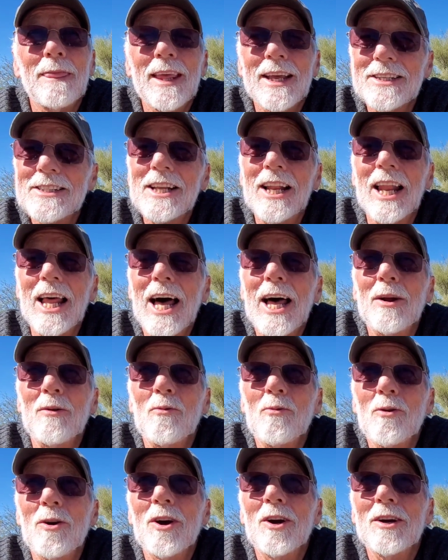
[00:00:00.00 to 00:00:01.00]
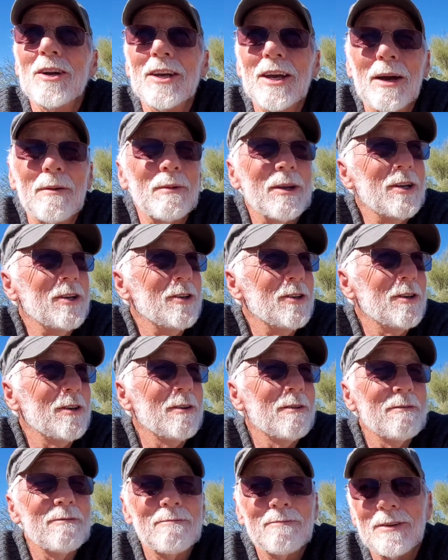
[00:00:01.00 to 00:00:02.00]
It's a lot of work. I mean,
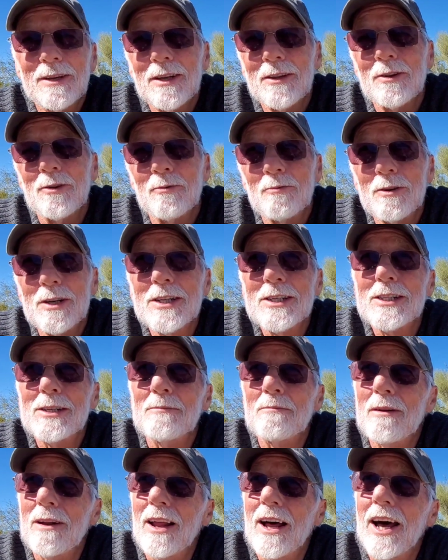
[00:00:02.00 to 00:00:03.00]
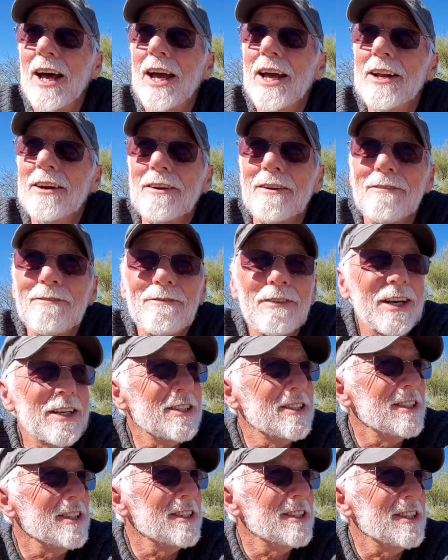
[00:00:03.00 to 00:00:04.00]
you're either resupplying or
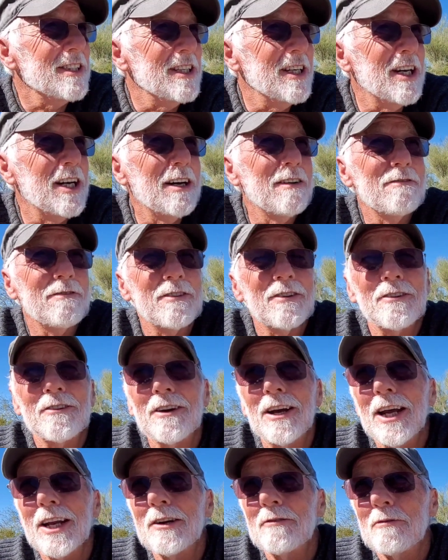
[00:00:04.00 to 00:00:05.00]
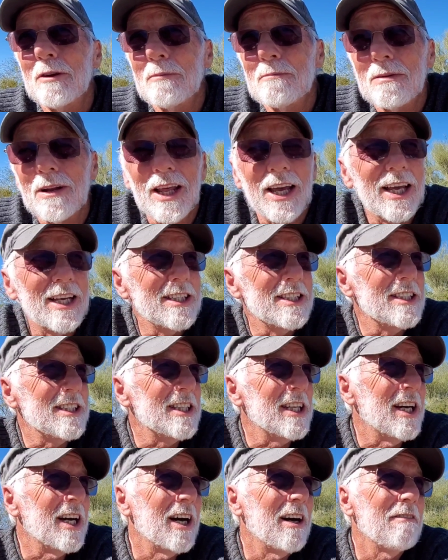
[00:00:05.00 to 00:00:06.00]
fixing stuff or trying to replace
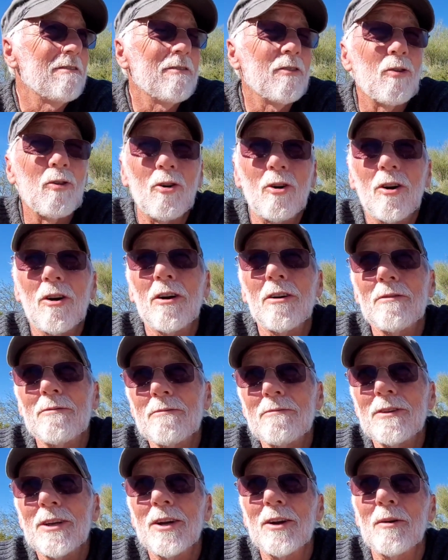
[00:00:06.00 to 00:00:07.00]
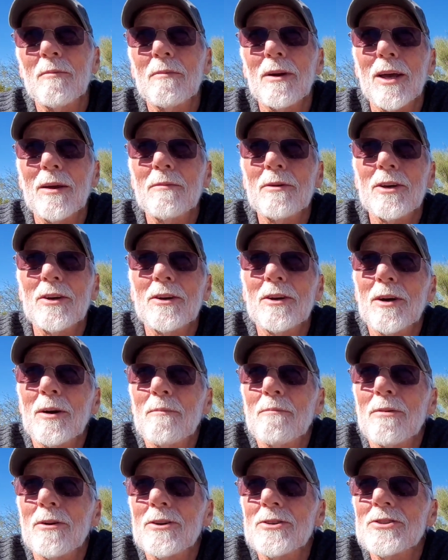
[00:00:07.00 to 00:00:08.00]
stuff, or maybe you're a
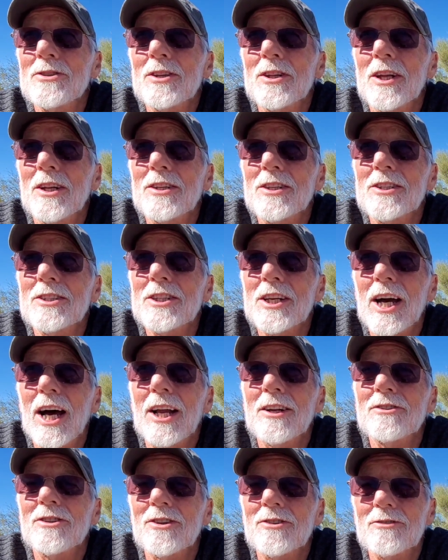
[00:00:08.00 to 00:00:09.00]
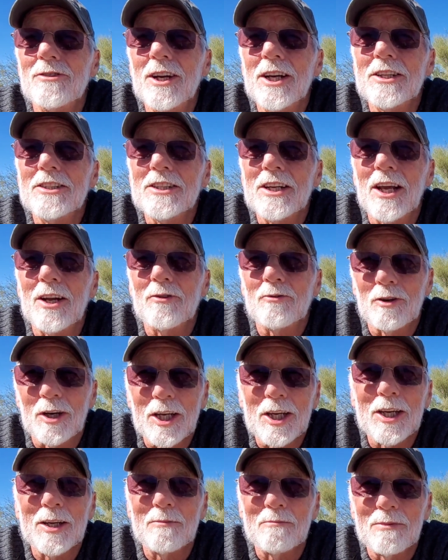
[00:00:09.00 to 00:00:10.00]
person that just concentrates on
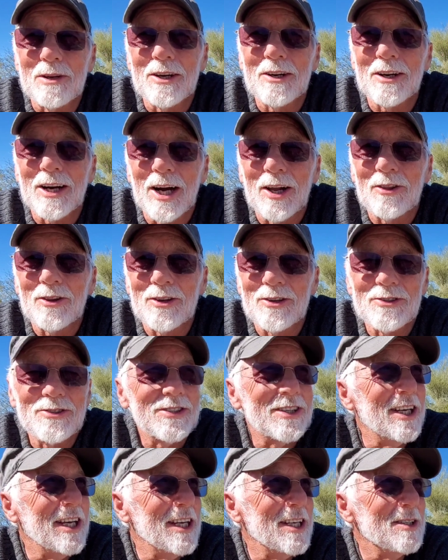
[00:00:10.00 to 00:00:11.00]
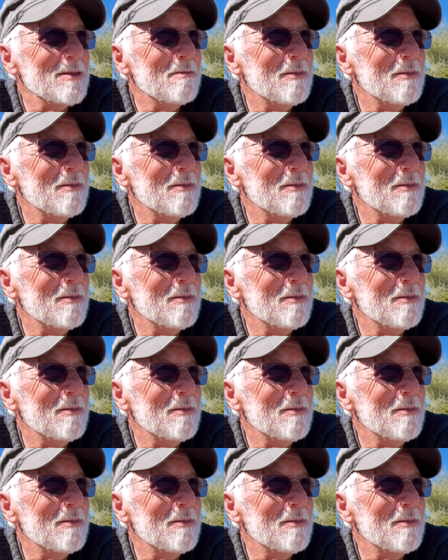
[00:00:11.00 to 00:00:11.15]
drinking beer on those days.